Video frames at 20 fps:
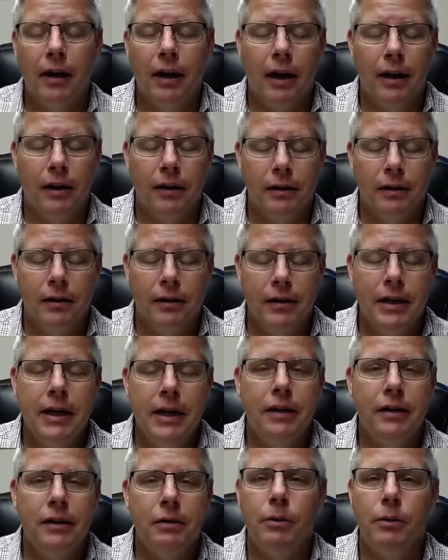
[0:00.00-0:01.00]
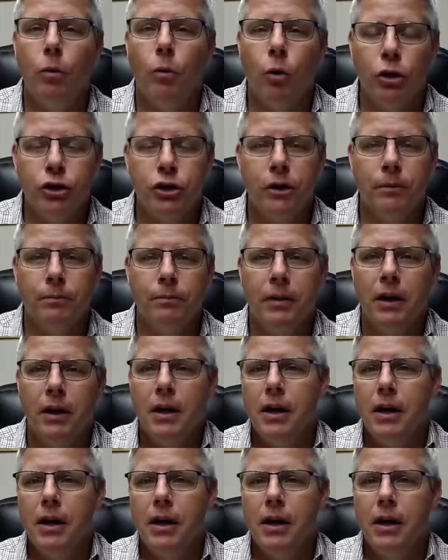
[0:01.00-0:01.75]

and needing to be worshipped.